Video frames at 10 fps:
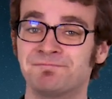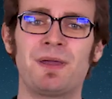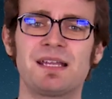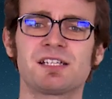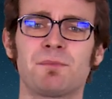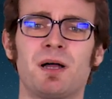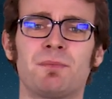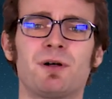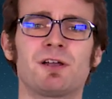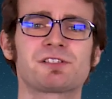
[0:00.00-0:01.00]
Picked up by
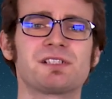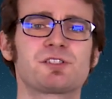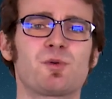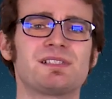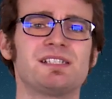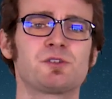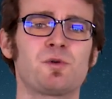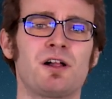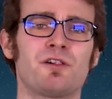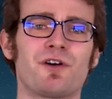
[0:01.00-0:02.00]
Basel in
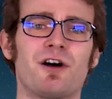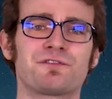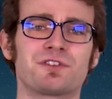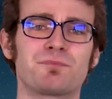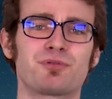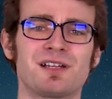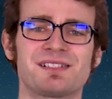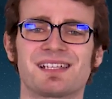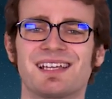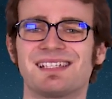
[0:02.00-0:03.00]
2012 after
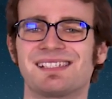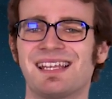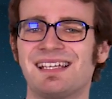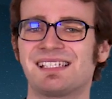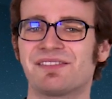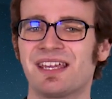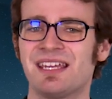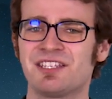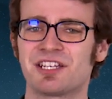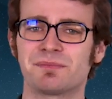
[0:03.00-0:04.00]
impressing in his native
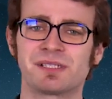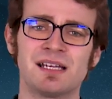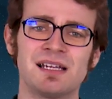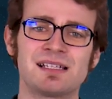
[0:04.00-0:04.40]
Egypt,